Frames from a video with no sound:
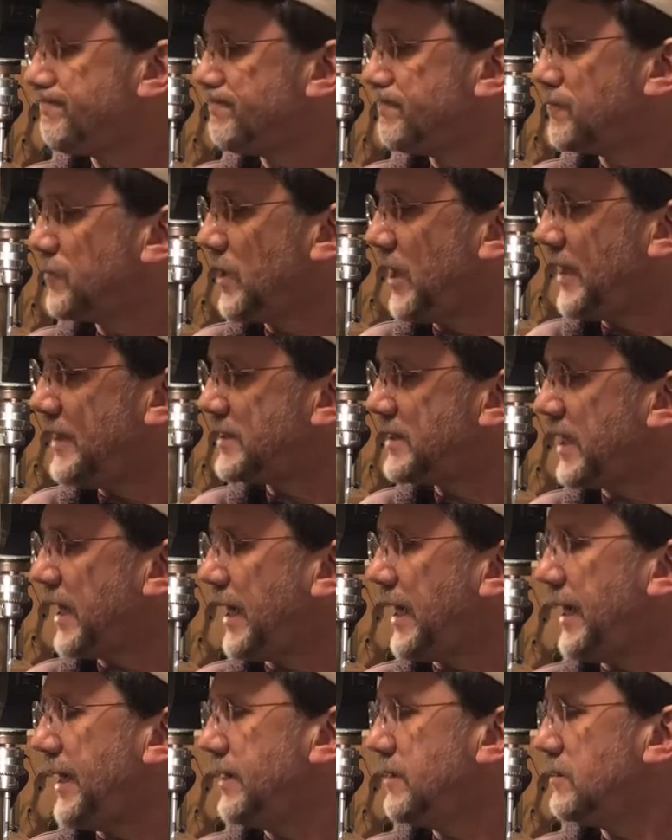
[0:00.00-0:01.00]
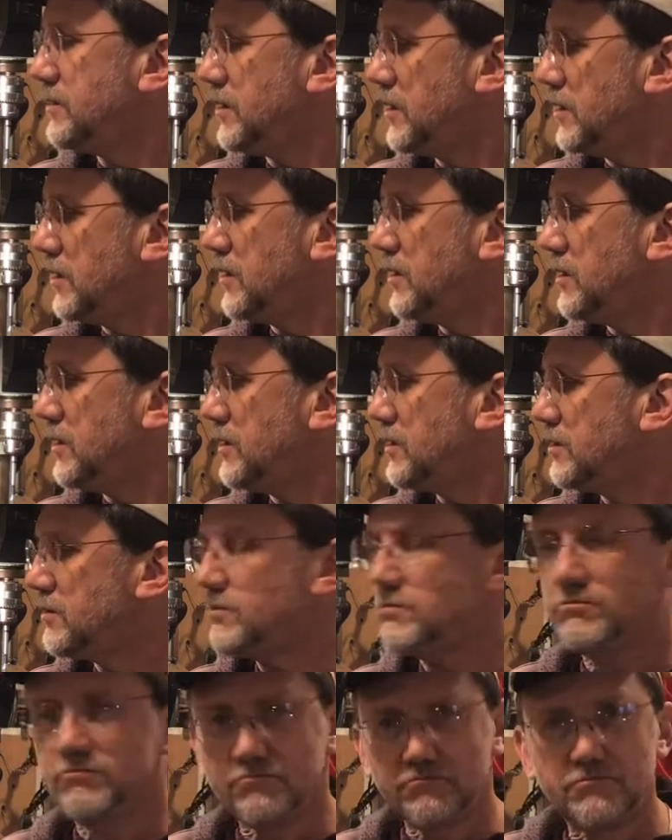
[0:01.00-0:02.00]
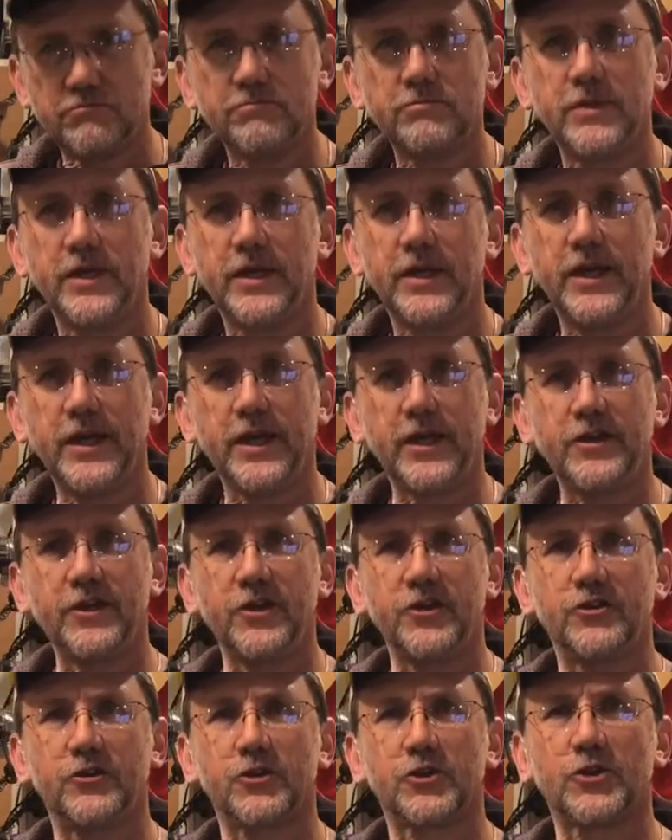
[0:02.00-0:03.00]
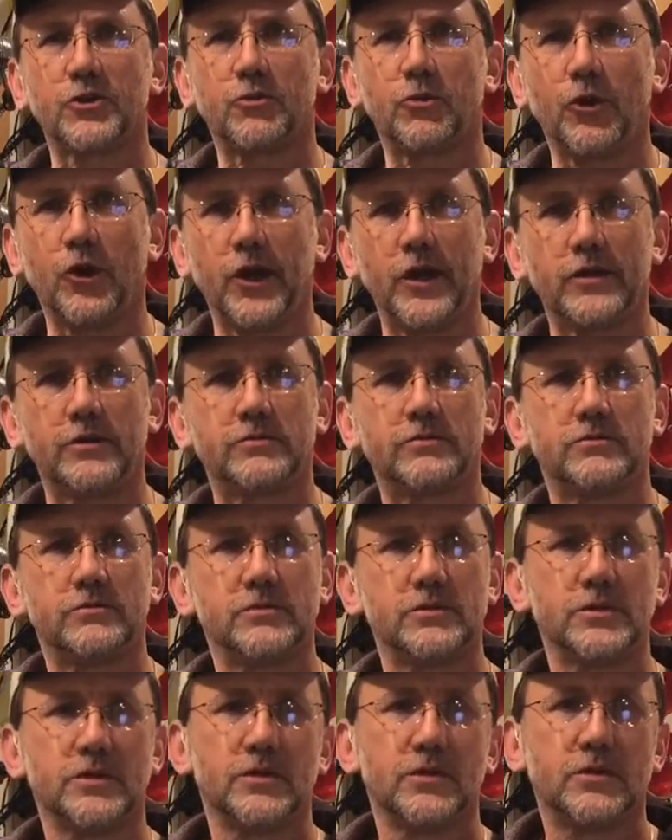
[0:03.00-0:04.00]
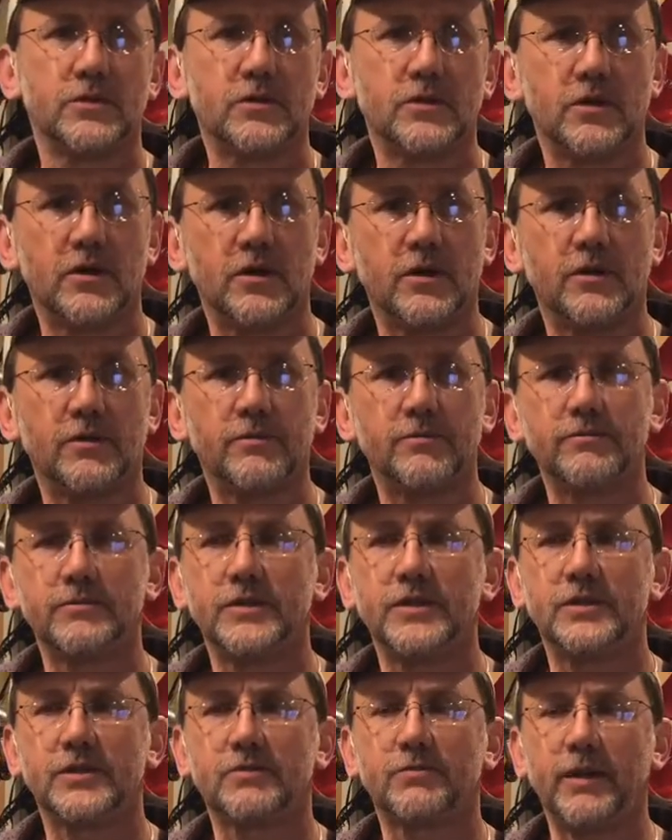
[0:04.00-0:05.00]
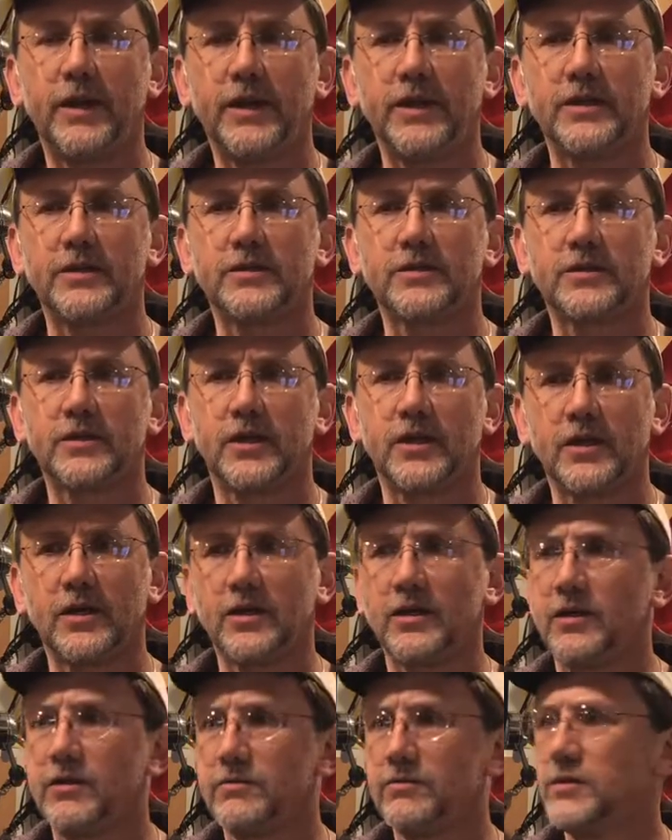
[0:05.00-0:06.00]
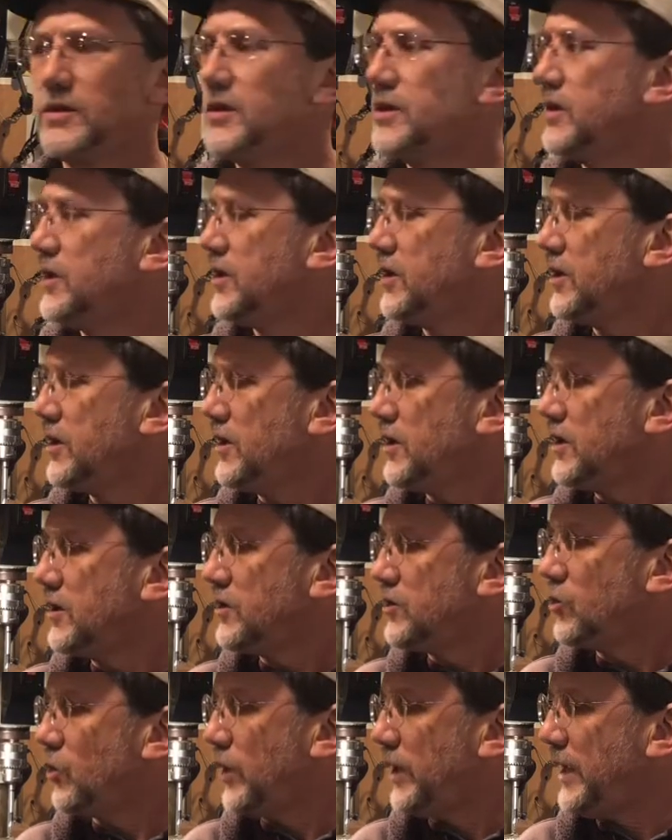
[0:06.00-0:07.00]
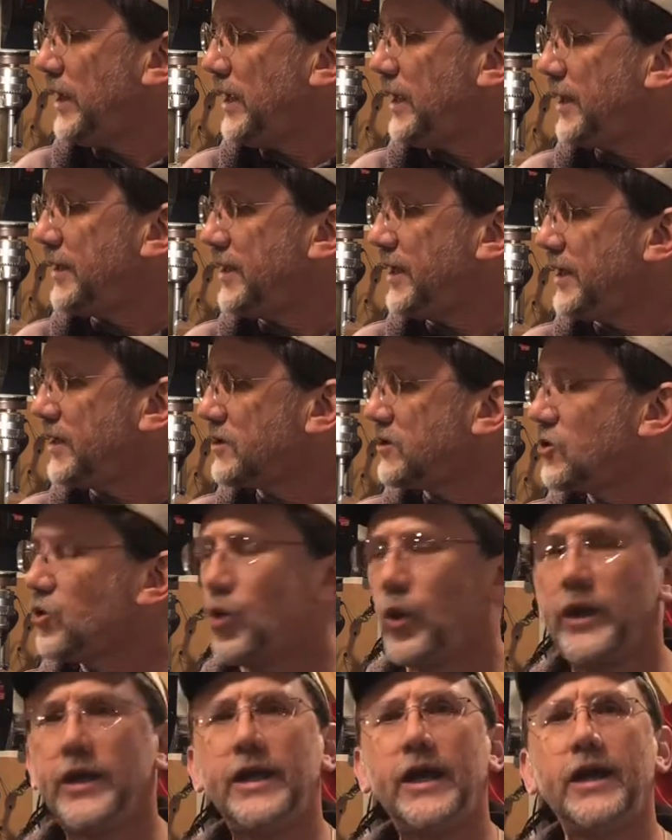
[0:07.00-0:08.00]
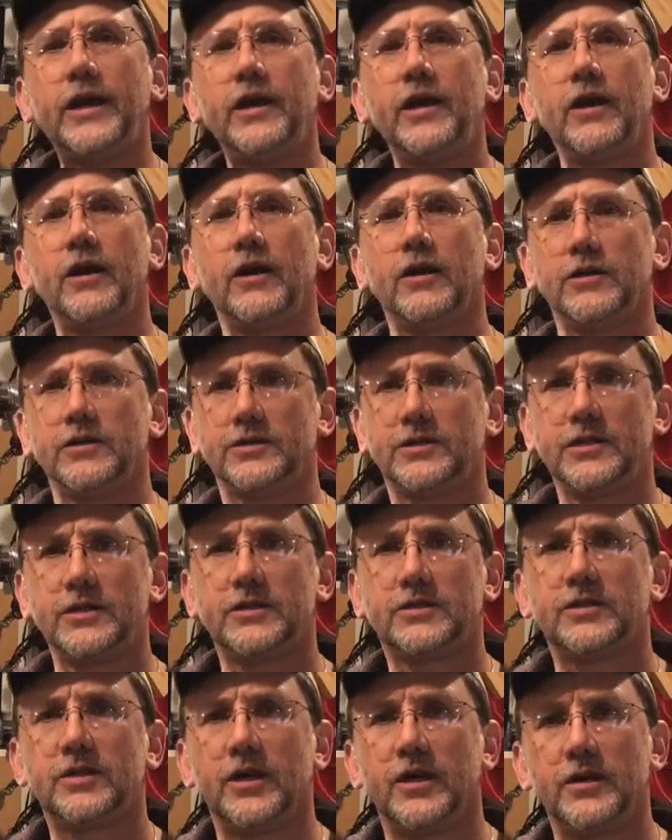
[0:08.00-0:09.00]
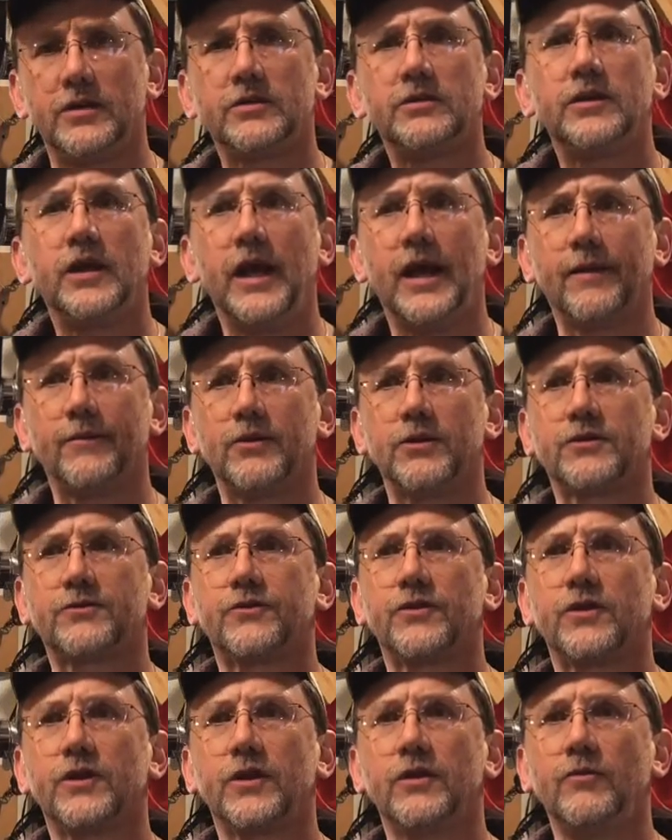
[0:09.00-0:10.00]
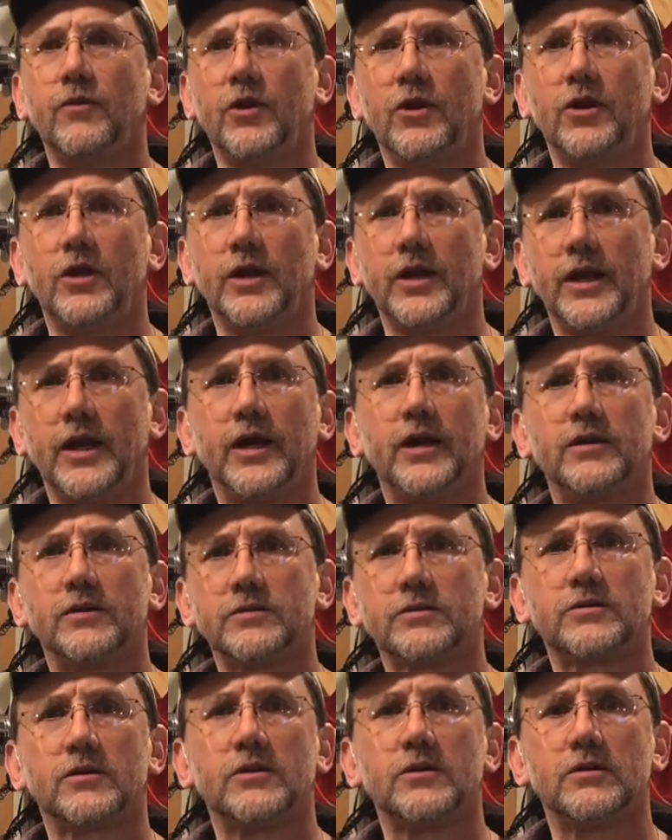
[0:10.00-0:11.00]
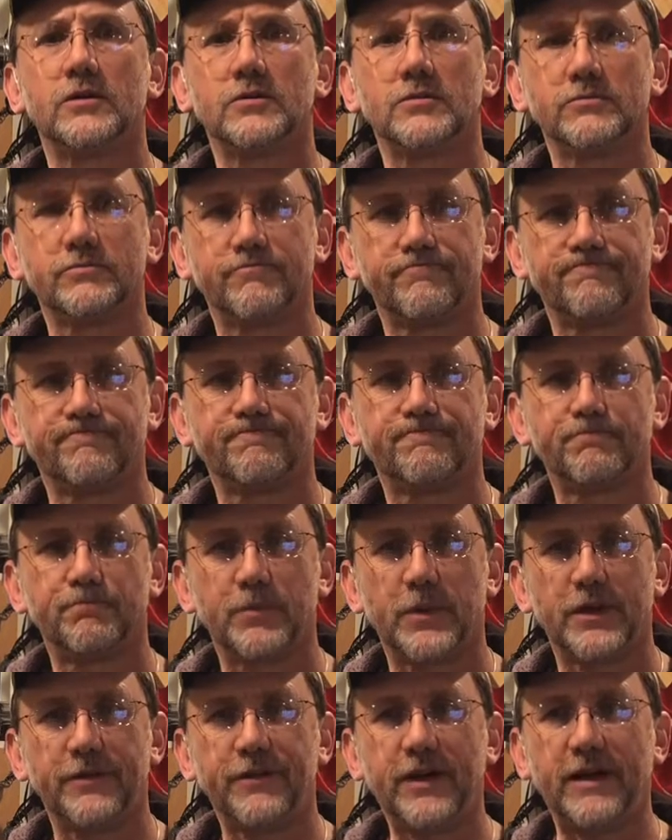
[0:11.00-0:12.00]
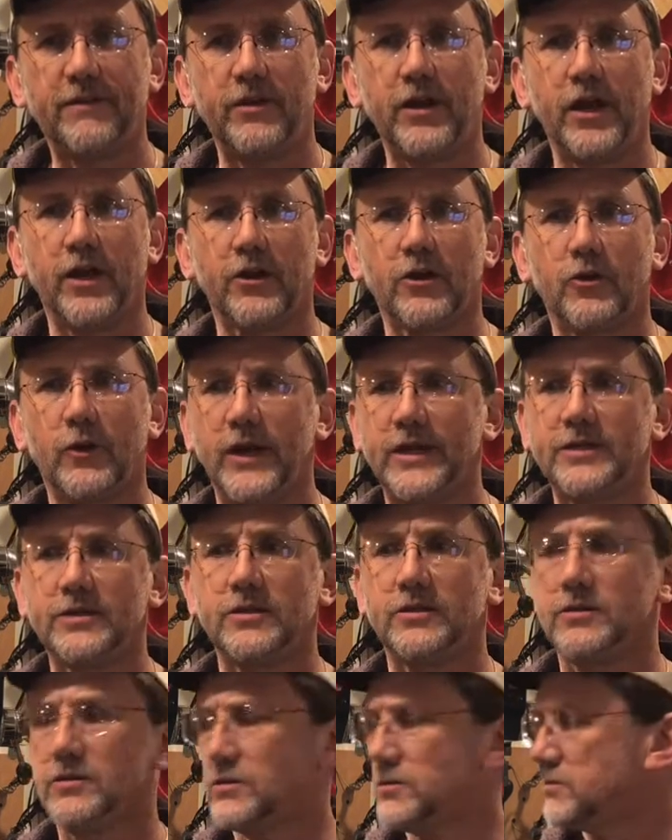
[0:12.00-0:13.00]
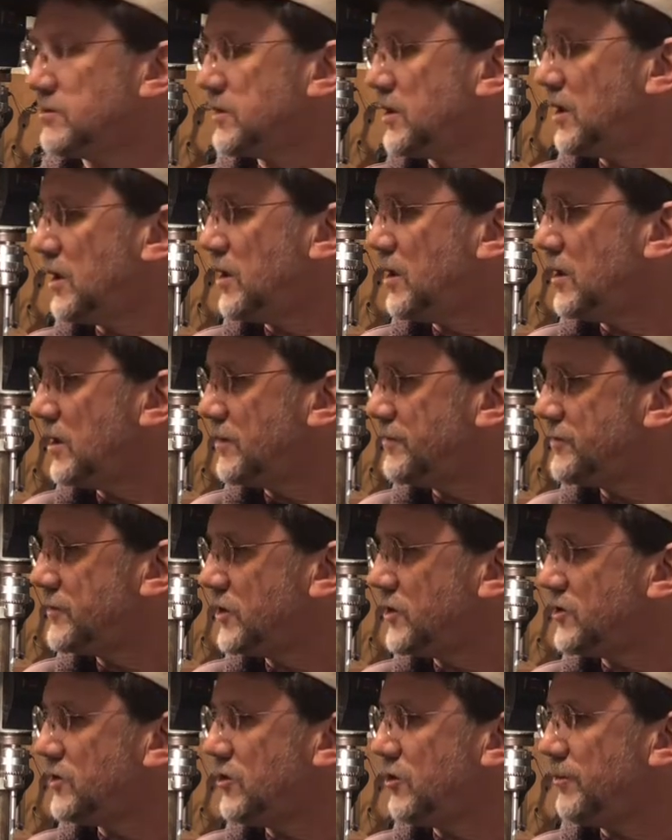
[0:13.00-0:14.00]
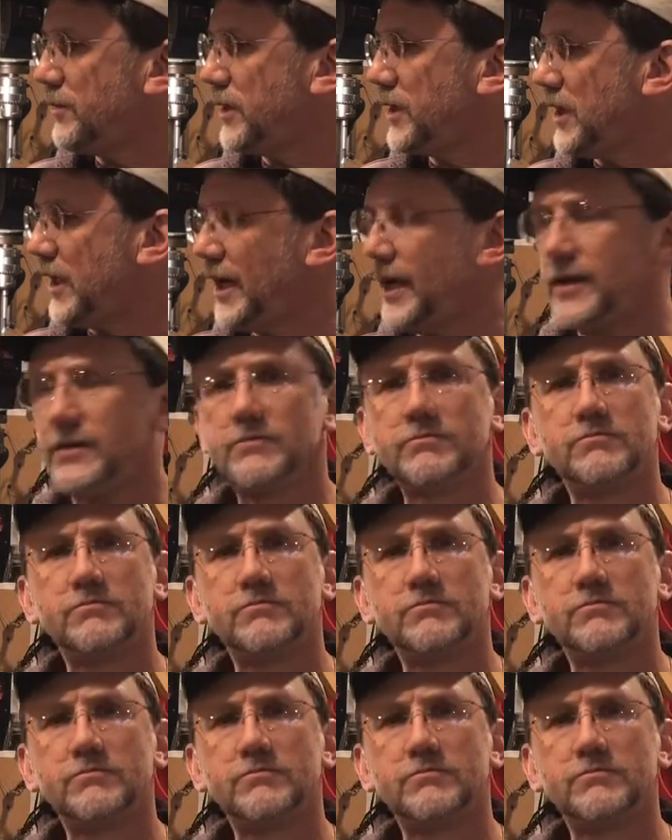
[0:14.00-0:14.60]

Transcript: nice guy. He could use your support. He's spent his I think it's 28 years he's done hammers for the community now. So, but if you have any other questions, just shoot me a line.